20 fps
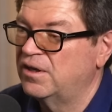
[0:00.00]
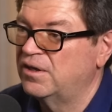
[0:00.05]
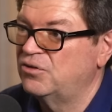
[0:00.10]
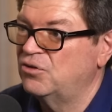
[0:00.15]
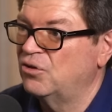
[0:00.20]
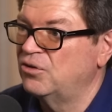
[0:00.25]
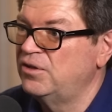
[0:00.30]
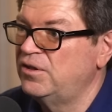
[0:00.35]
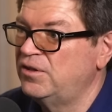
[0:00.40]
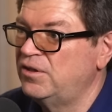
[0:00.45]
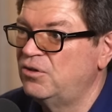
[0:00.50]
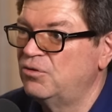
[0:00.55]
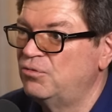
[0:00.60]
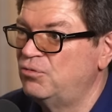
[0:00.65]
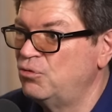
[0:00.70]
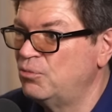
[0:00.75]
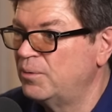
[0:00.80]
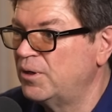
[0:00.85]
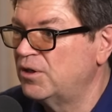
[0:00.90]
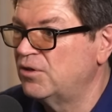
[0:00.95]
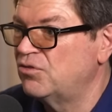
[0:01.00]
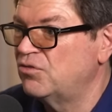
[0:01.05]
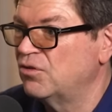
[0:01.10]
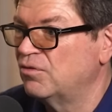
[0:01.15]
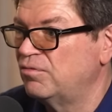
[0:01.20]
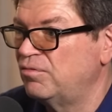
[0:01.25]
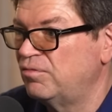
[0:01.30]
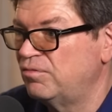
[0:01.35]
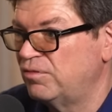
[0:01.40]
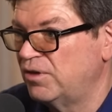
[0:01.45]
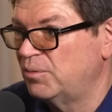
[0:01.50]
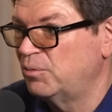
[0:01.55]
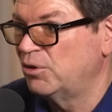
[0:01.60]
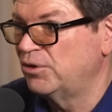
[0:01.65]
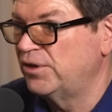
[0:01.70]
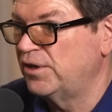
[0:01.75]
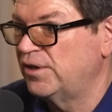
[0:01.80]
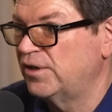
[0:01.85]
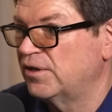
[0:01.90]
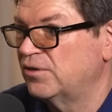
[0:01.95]
and only need a few minutes of
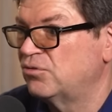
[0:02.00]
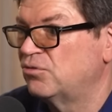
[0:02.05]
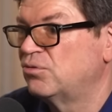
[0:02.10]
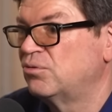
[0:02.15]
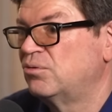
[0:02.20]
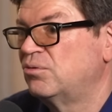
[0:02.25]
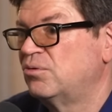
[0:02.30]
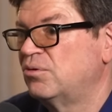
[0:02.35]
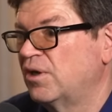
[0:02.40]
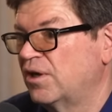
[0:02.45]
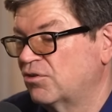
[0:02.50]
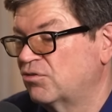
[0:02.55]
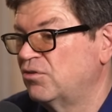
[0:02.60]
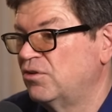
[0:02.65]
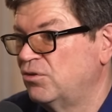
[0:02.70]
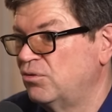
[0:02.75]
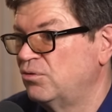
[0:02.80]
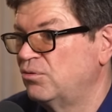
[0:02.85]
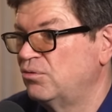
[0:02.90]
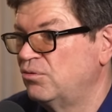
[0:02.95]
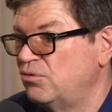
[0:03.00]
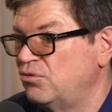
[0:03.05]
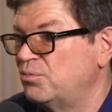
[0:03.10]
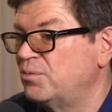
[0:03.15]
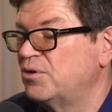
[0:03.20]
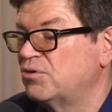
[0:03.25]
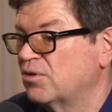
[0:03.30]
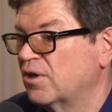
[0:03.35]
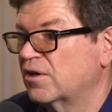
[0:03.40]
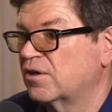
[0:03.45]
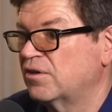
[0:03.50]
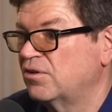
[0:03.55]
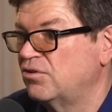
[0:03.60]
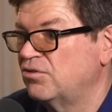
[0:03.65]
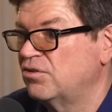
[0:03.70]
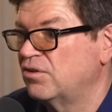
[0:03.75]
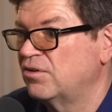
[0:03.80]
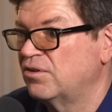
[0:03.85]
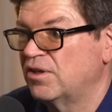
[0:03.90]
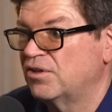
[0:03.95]
label data to actually do speech
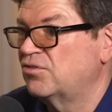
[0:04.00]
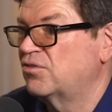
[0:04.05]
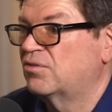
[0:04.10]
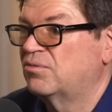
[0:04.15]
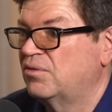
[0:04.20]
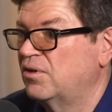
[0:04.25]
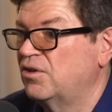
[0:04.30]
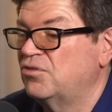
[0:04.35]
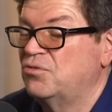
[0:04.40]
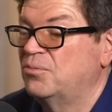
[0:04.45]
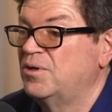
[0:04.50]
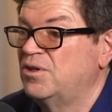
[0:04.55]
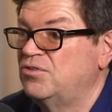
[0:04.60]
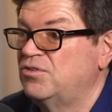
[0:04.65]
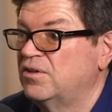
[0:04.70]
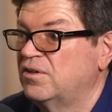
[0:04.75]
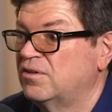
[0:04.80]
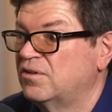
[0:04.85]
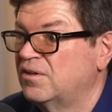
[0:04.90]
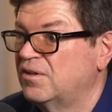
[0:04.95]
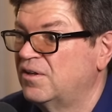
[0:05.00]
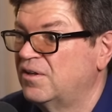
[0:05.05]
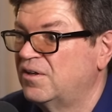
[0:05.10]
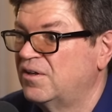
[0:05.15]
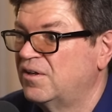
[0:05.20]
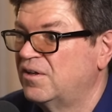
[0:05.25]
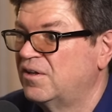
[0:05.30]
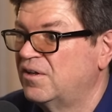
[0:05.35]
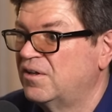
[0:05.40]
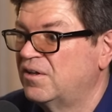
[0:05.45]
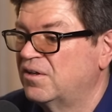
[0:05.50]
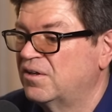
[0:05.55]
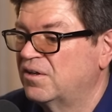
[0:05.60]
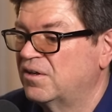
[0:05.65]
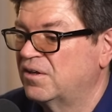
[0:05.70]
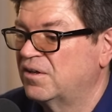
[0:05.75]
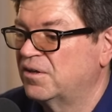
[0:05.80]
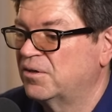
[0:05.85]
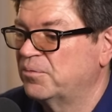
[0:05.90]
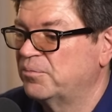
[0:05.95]
recognition. That's that's amazing.
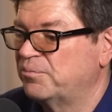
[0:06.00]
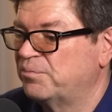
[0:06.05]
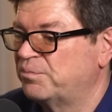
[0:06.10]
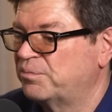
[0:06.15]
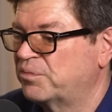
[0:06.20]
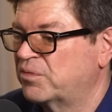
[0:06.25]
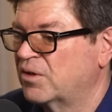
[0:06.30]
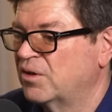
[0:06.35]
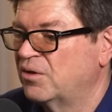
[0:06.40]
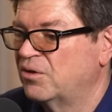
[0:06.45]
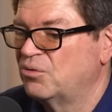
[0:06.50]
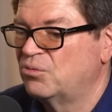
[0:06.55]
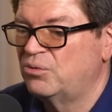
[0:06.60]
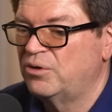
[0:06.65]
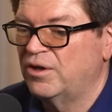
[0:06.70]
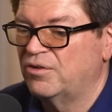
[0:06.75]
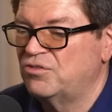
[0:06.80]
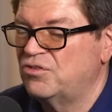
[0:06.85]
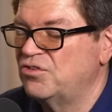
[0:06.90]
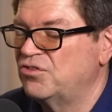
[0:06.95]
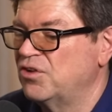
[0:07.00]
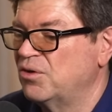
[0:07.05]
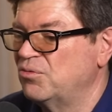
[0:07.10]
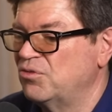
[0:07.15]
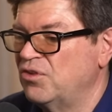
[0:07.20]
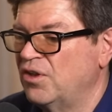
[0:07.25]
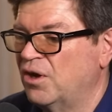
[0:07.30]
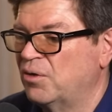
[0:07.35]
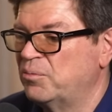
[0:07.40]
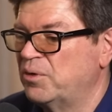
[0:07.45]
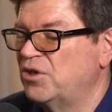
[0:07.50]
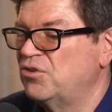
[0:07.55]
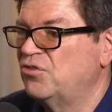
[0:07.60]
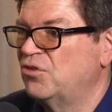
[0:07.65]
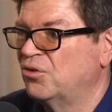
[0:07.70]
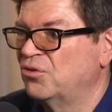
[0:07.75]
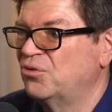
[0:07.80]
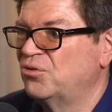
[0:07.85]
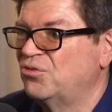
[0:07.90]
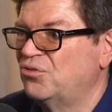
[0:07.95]
Um, we have systems now
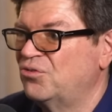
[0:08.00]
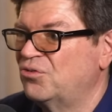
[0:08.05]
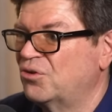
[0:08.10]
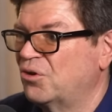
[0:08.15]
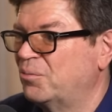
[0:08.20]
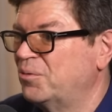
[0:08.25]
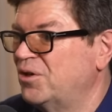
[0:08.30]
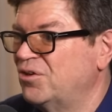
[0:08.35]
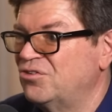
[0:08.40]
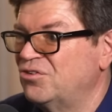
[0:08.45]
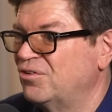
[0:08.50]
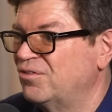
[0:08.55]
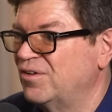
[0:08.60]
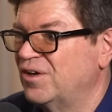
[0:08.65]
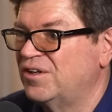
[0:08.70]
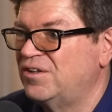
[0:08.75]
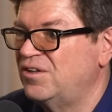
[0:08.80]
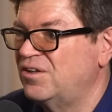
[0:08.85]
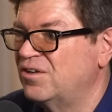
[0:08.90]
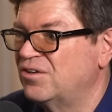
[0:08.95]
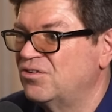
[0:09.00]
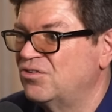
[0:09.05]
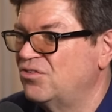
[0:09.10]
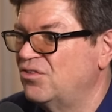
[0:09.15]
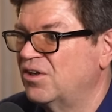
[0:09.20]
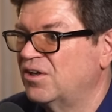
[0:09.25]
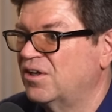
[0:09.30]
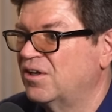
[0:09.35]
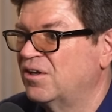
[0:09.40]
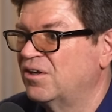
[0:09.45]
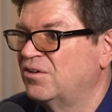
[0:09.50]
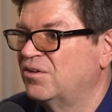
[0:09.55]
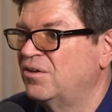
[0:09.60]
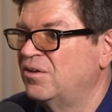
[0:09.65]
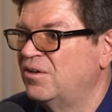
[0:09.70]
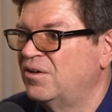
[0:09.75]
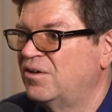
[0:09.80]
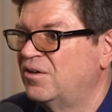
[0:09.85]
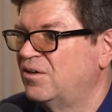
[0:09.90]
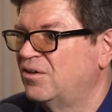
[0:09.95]
based on those combination of ideas that can
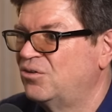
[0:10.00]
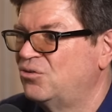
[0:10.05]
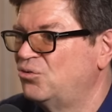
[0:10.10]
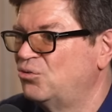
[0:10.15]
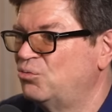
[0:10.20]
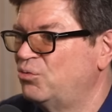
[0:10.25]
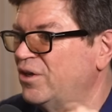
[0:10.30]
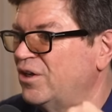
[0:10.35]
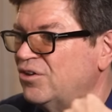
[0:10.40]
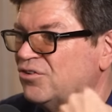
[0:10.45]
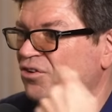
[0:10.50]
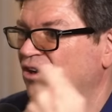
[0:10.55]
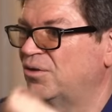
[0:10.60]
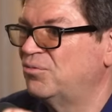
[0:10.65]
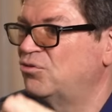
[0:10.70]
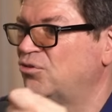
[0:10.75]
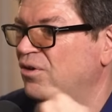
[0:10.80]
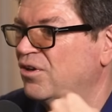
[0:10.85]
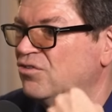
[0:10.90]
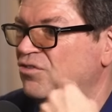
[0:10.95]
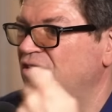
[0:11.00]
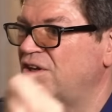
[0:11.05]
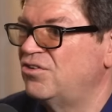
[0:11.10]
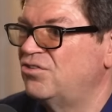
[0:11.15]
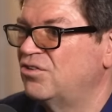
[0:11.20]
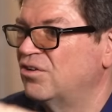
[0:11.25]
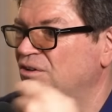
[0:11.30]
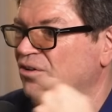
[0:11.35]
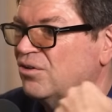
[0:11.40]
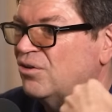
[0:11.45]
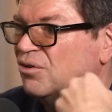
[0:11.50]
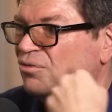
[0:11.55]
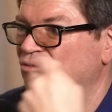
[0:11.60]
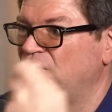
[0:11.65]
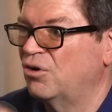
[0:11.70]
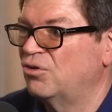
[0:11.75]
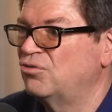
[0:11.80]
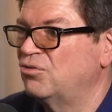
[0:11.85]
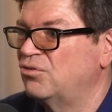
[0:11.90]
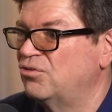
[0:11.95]
do real-time translation
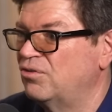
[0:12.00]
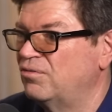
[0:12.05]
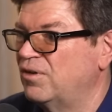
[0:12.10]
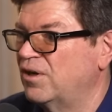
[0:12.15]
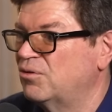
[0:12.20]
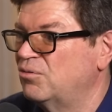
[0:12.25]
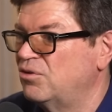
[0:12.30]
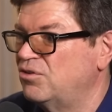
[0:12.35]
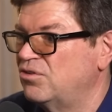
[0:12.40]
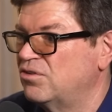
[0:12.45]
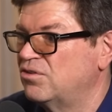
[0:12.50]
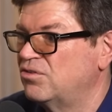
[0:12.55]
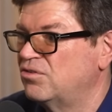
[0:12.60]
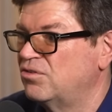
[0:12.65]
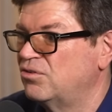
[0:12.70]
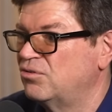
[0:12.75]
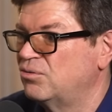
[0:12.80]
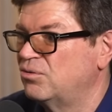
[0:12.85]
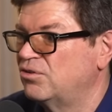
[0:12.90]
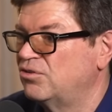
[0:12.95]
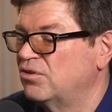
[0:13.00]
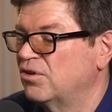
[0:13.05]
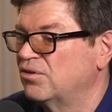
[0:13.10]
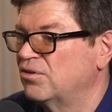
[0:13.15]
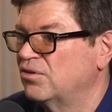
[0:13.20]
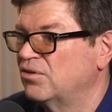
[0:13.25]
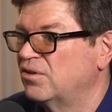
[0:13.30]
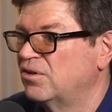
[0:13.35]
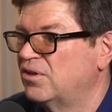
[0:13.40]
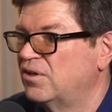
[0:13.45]
of hundreds of languages into each other,